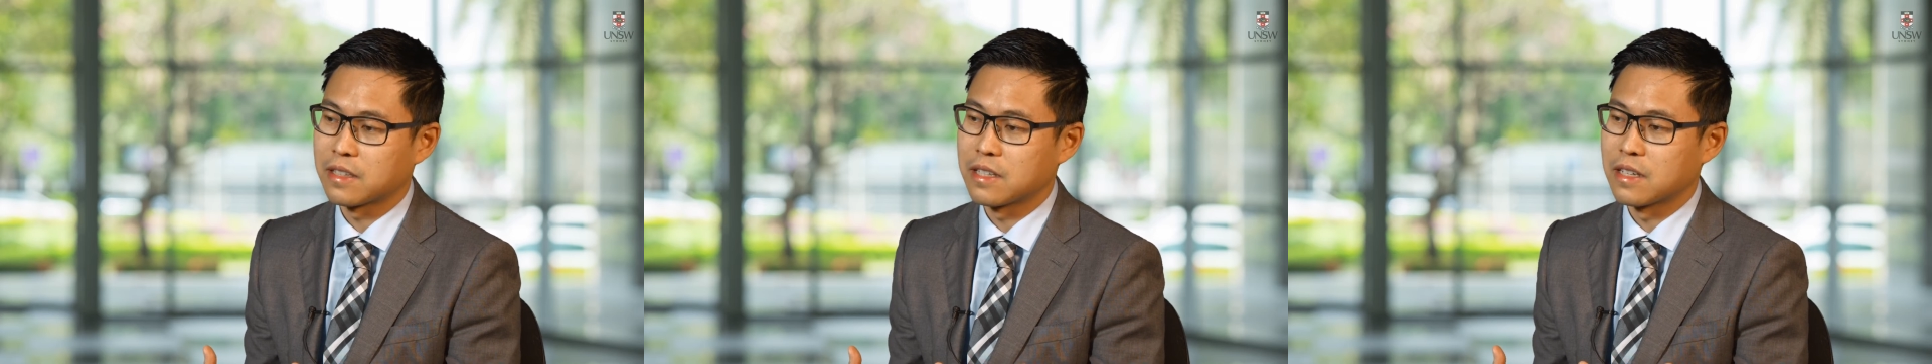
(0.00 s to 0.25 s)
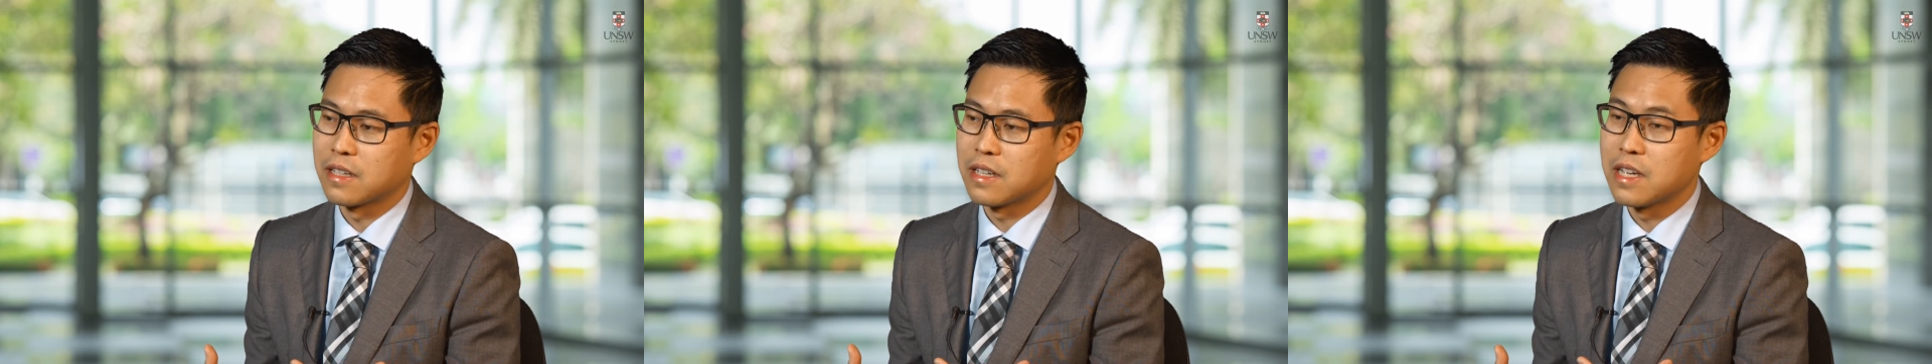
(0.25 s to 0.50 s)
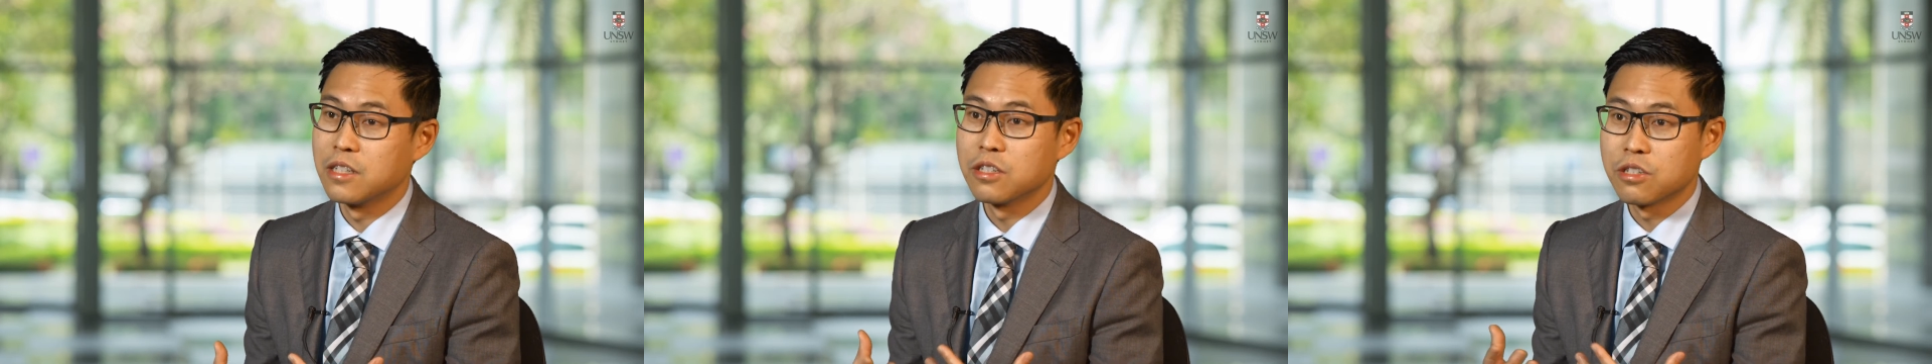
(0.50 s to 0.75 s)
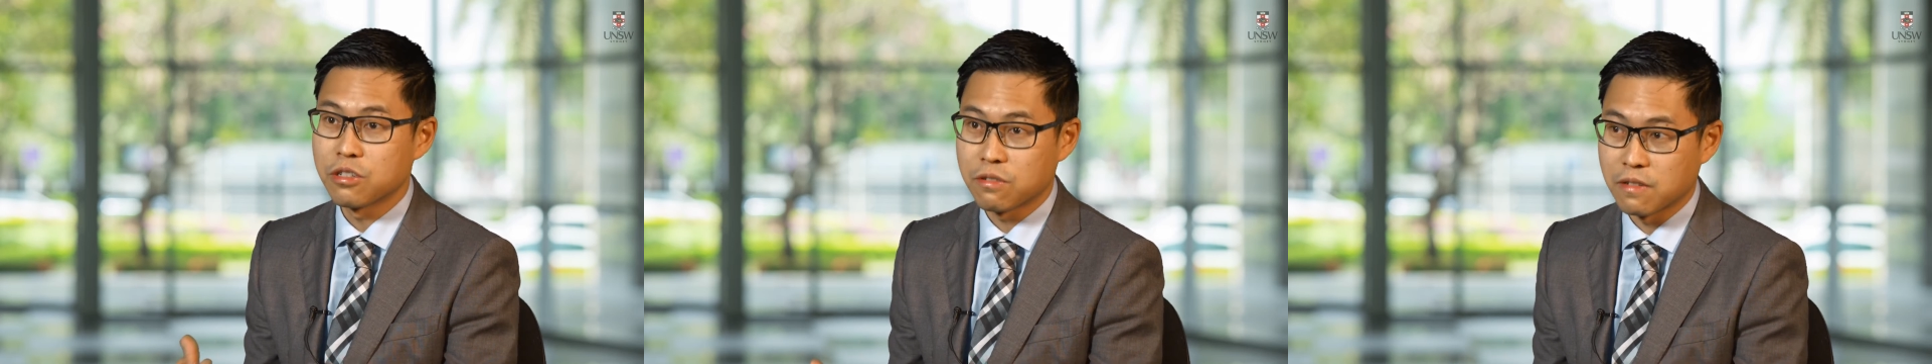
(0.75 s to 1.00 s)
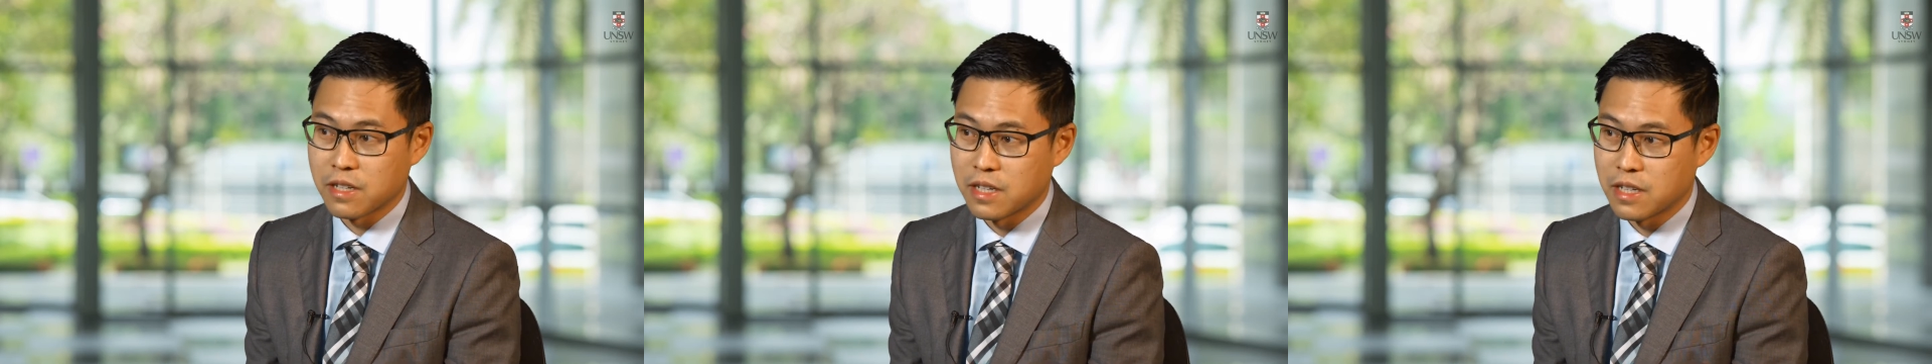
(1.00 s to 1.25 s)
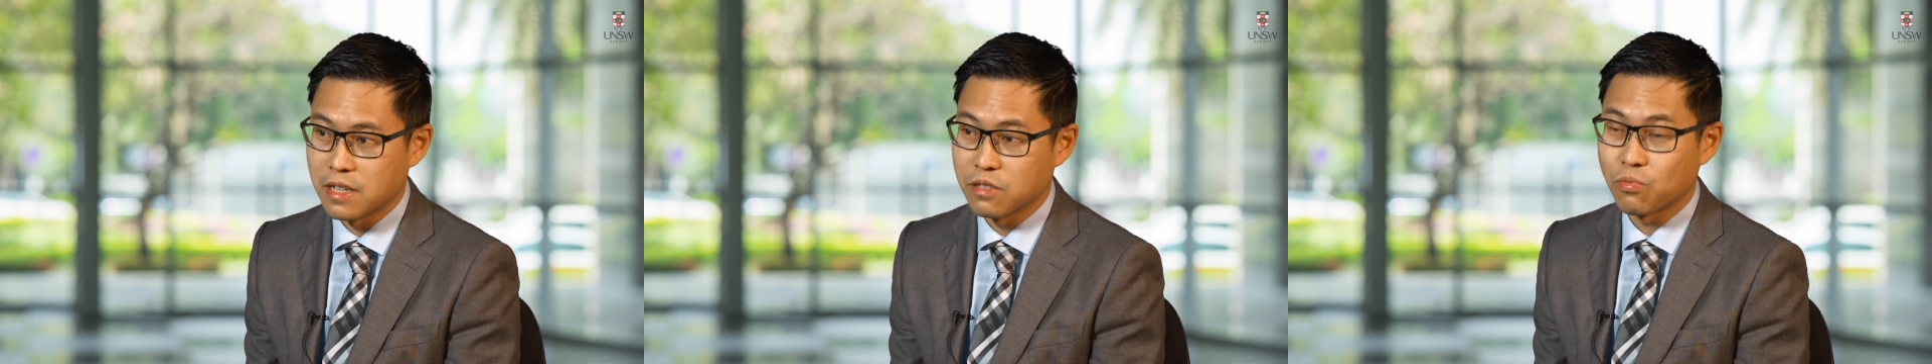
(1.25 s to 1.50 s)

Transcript: the industry is